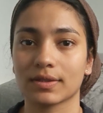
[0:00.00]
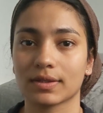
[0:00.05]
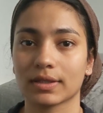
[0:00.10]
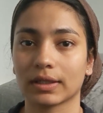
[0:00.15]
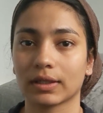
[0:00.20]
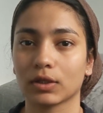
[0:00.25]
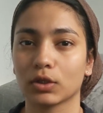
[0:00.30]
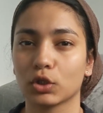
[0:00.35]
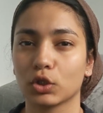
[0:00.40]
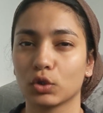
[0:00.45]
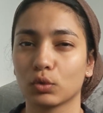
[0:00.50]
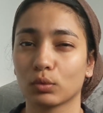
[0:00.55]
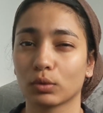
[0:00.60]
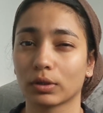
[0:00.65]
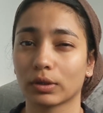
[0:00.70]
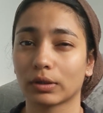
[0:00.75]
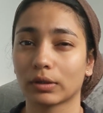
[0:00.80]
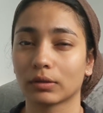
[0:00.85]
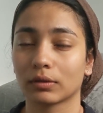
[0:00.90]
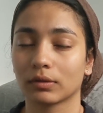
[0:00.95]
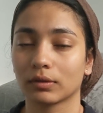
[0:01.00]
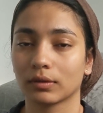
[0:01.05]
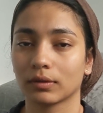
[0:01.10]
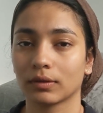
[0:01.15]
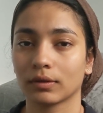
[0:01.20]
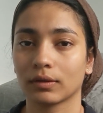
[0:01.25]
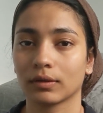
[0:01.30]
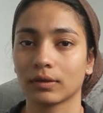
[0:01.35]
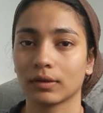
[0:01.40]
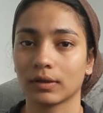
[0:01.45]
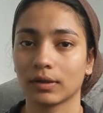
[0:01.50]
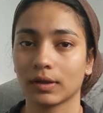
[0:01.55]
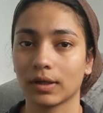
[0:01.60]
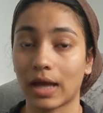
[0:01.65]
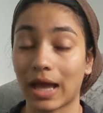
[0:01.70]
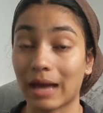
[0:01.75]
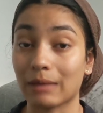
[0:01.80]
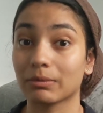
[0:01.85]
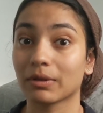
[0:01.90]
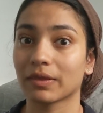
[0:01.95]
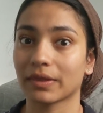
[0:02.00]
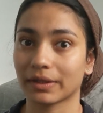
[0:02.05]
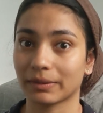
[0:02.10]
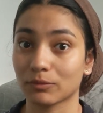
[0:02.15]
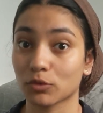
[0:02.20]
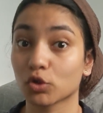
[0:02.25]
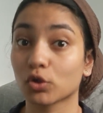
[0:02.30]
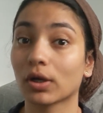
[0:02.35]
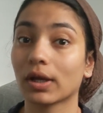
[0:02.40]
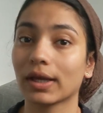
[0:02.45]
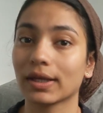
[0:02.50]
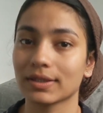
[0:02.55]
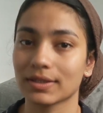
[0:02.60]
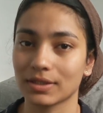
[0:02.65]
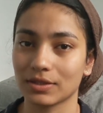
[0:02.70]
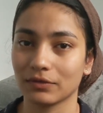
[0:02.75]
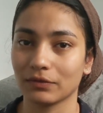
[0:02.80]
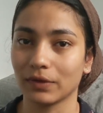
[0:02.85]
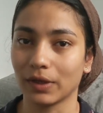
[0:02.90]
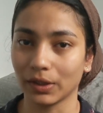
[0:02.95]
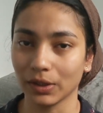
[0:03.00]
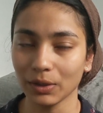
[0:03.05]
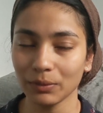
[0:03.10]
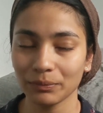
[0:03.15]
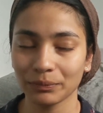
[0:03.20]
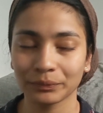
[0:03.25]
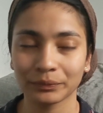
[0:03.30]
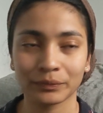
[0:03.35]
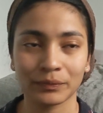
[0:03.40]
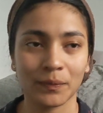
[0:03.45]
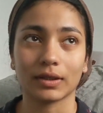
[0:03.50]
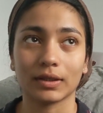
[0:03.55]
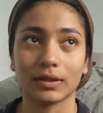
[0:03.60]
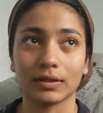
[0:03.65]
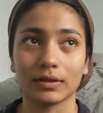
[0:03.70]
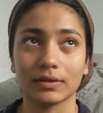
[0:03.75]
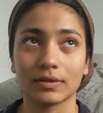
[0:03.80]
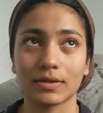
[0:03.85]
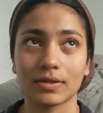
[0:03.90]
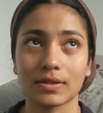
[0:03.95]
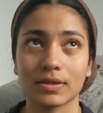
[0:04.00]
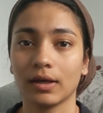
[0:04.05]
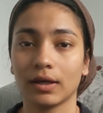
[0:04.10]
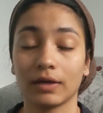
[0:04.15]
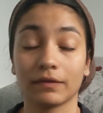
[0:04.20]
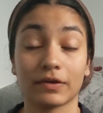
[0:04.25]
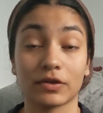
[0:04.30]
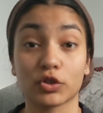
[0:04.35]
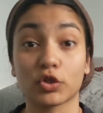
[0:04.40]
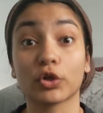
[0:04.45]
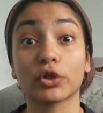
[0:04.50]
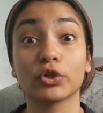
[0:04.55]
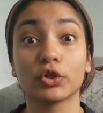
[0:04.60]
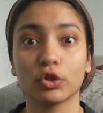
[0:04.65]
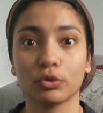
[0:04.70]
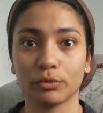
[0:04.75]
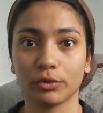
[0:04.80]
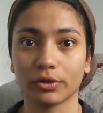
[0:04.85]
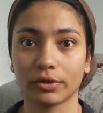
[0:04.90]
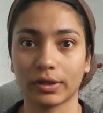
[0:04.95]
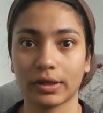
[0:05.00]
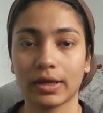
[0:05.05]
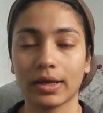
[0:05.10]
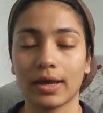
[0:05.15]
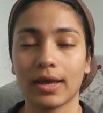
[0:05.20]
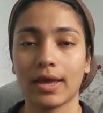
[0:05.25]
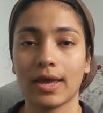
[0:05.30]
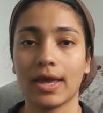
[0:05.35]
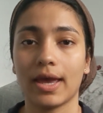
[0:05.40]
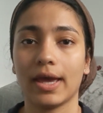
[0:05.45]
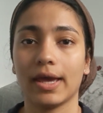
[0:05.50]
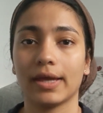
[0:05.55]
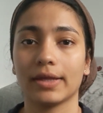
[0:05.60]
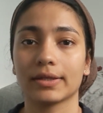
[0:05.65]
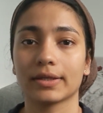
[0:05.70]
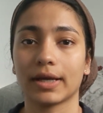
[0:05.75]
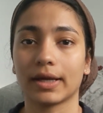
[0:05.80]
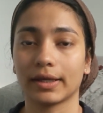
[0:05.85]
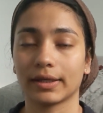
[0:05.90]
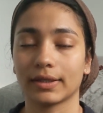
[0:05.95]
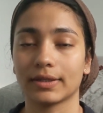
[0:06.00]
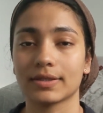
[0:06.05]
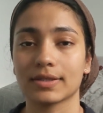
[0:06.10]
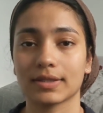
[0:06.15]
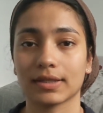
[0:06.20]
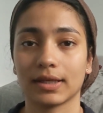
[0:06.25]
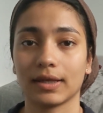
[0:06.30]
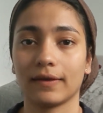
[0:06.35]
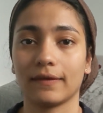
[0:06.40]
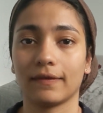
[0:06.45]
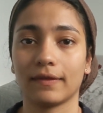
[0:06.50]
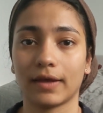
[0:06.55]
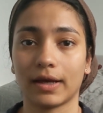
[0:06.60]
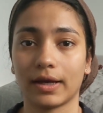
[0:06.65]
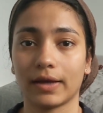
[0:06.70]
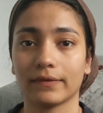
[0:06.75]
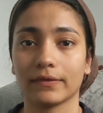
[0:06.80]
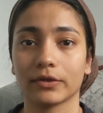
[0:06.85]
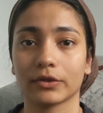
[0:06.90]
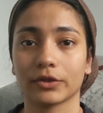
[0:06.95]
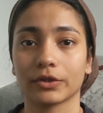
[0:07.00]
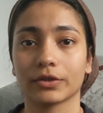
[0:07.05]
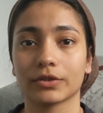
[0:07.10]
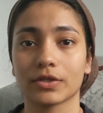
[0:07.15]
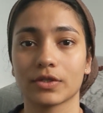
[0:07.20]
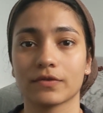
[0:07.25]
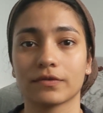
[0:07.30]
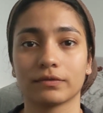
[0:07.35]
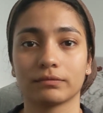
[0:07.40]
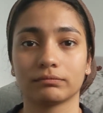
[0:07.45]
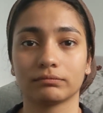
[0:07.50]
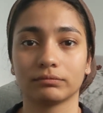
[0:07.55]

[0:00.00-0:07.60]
it's a newer habit that I'm trying to develop, is if I start a new book and I can see that there's